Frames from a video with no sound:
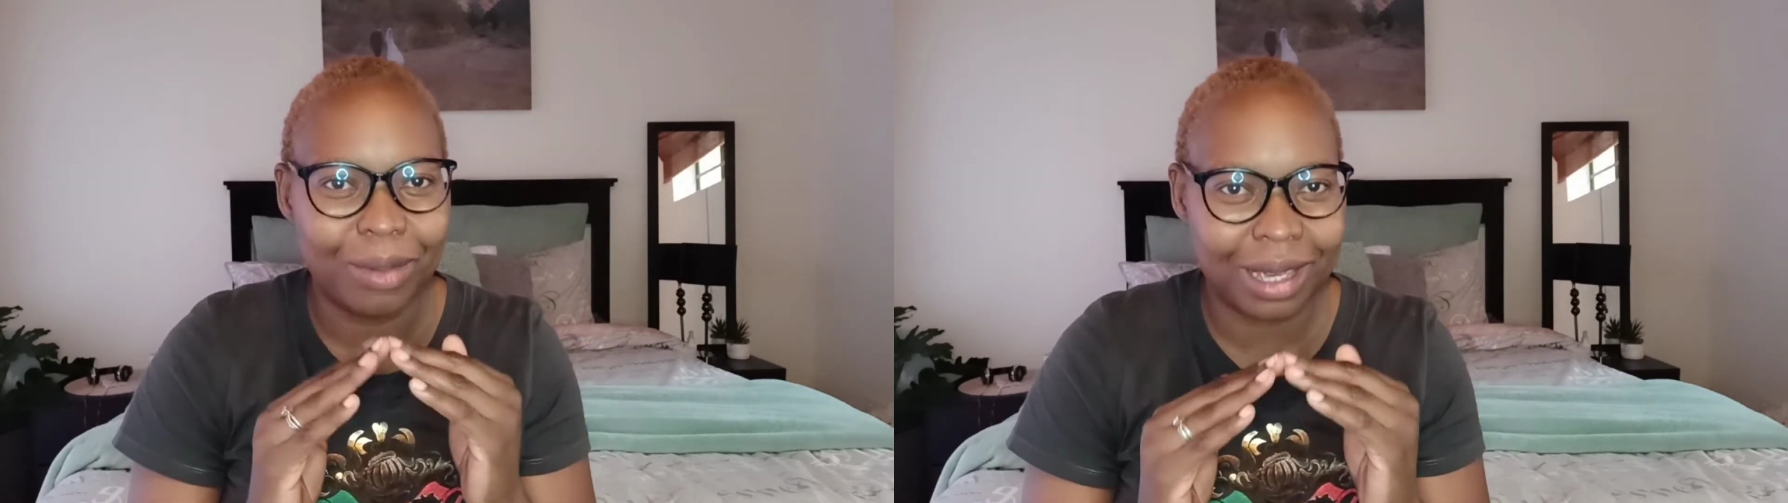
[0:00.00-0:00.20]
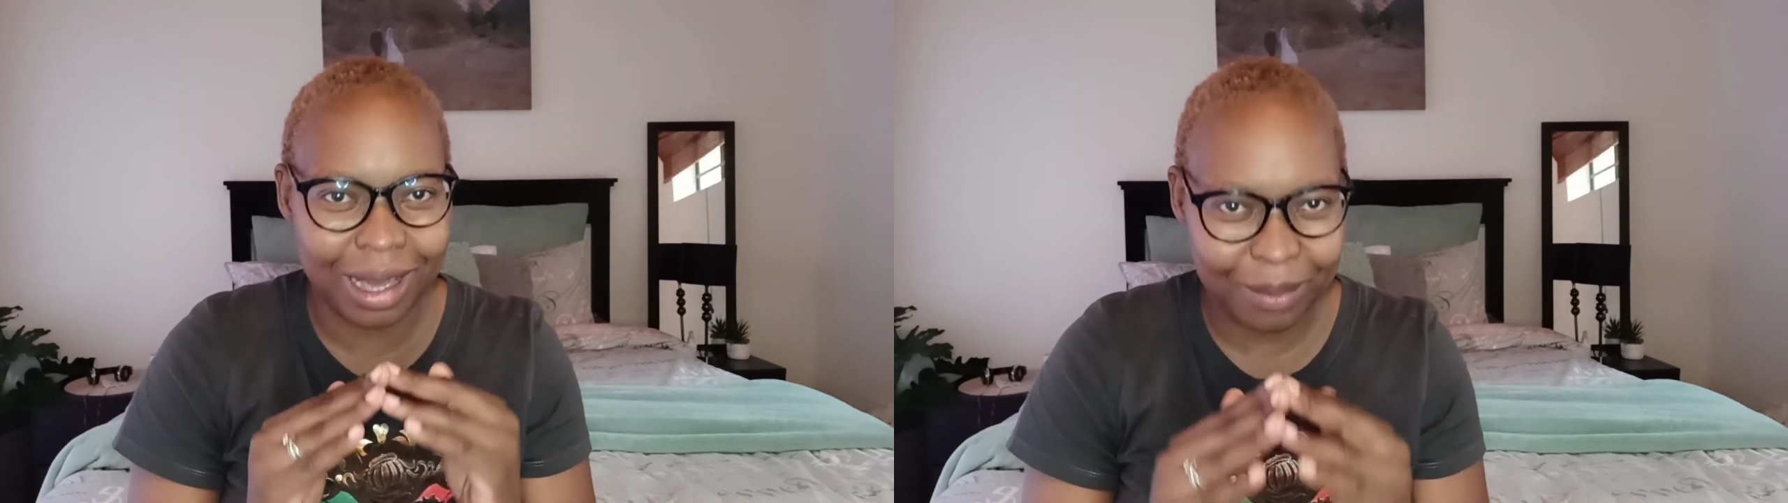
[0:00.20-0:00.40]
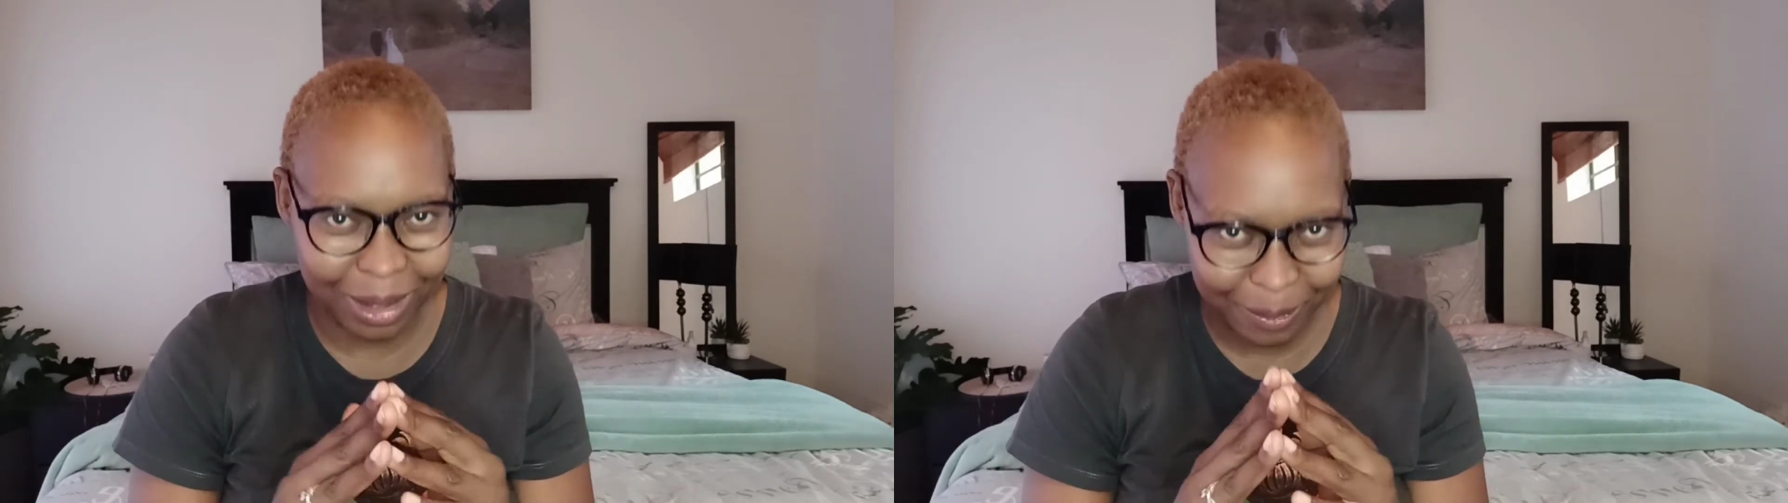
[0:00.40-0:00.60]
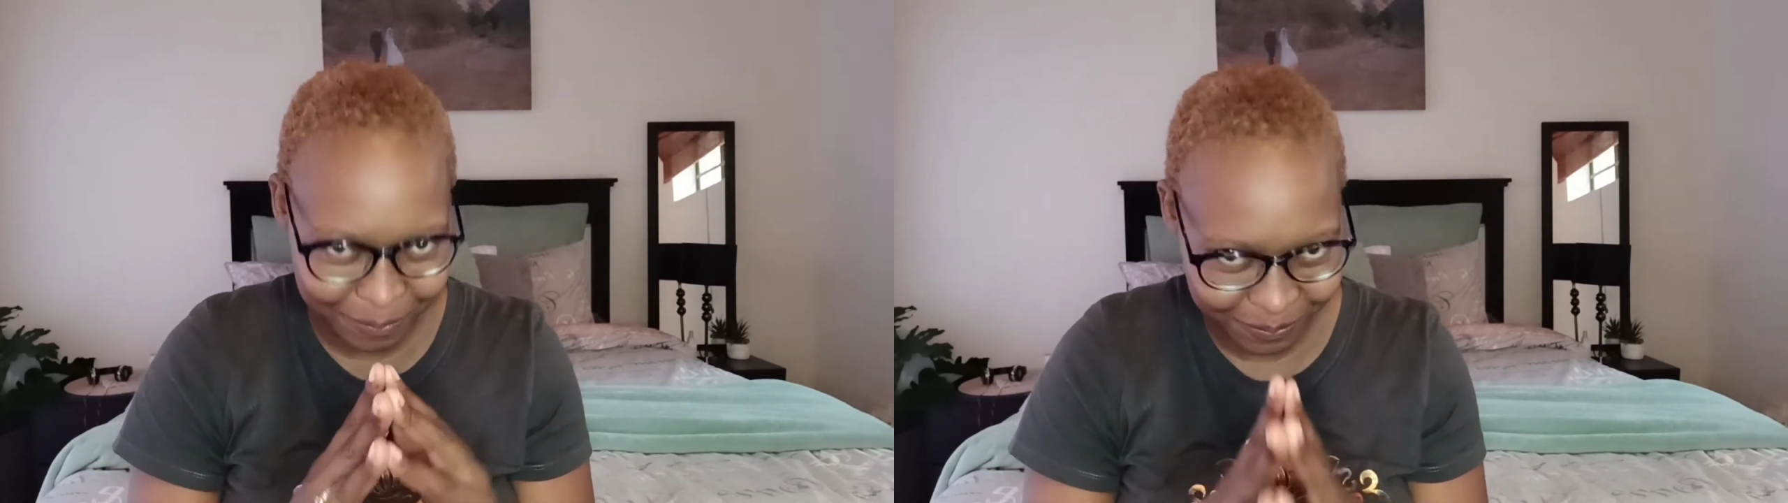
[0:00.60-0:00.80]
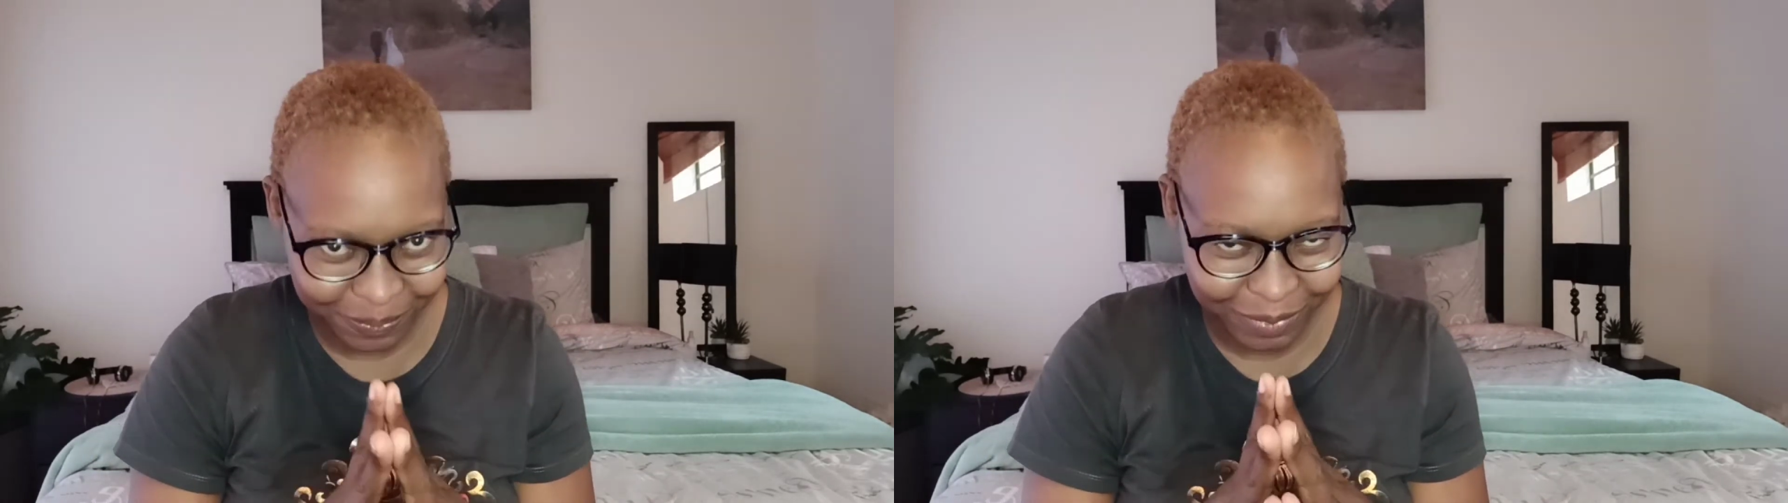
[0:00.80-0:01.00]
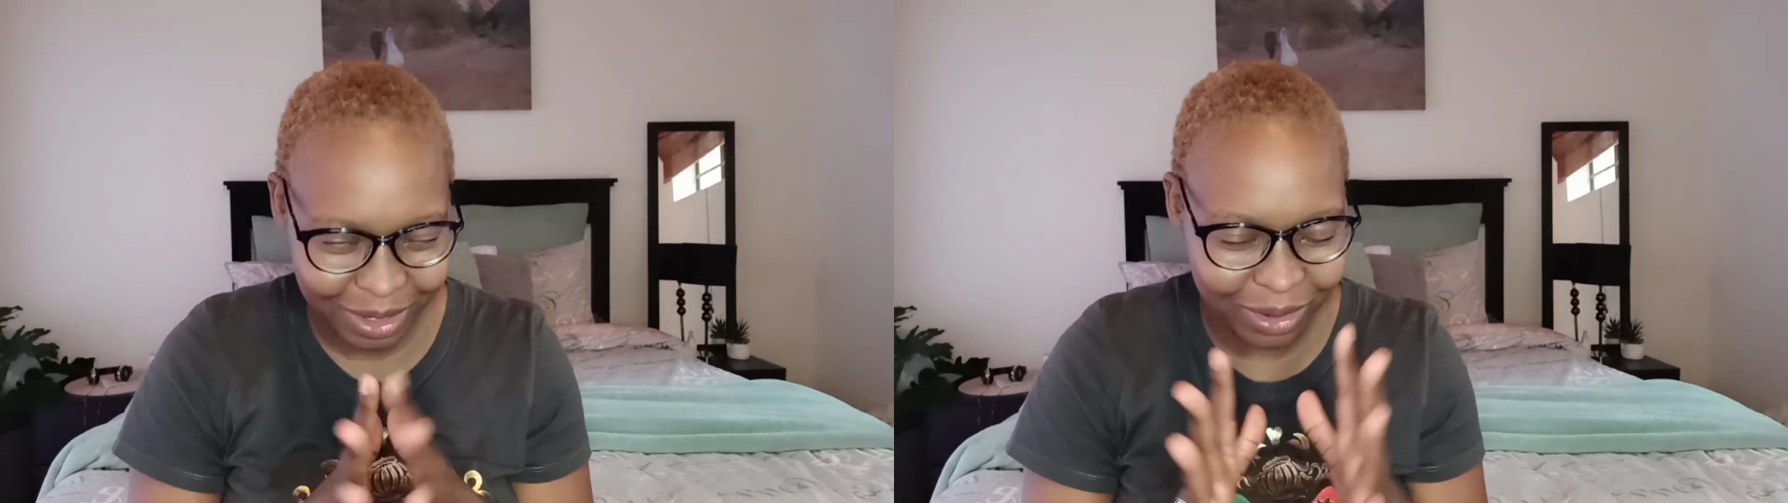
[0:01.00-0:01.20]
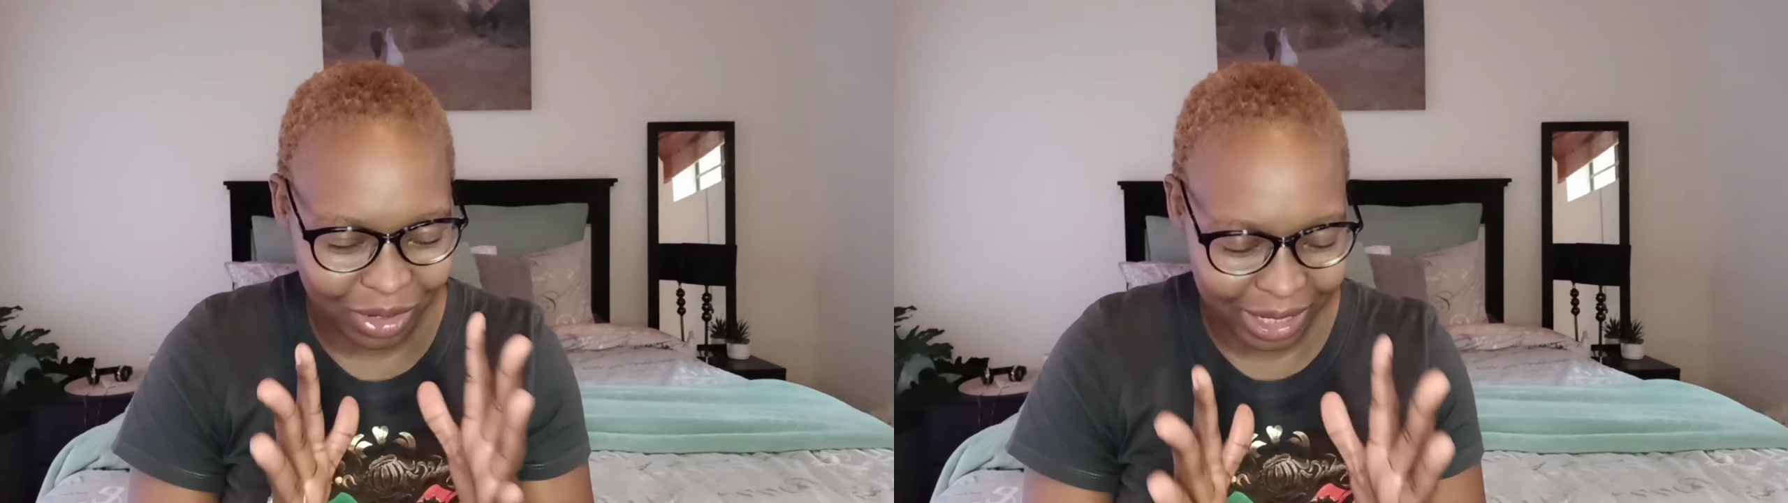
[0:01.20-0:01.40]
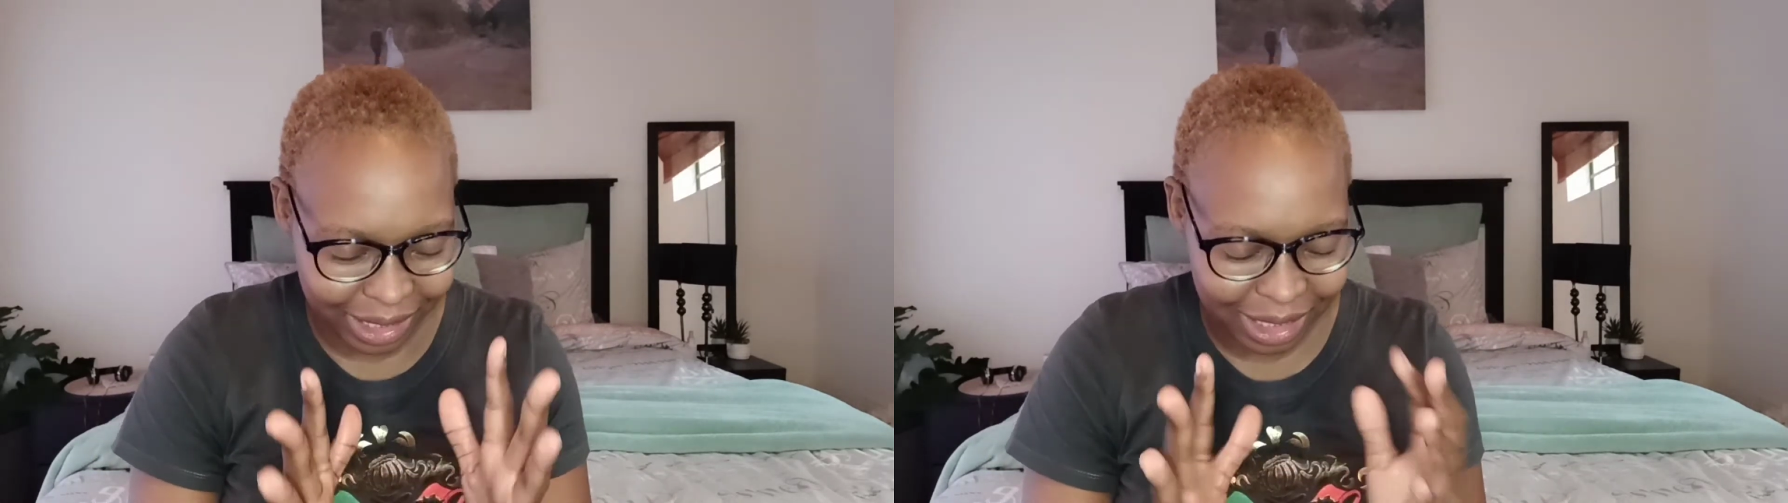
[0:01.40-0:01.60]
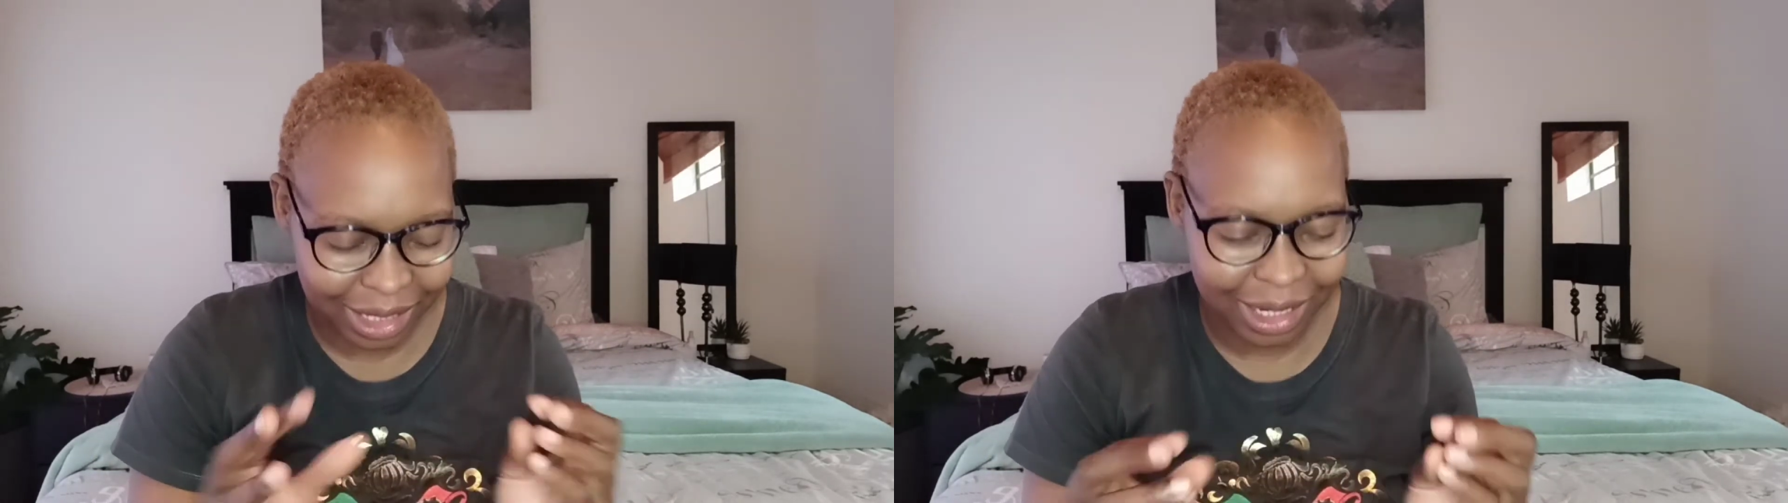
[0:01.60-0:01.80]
coming, right?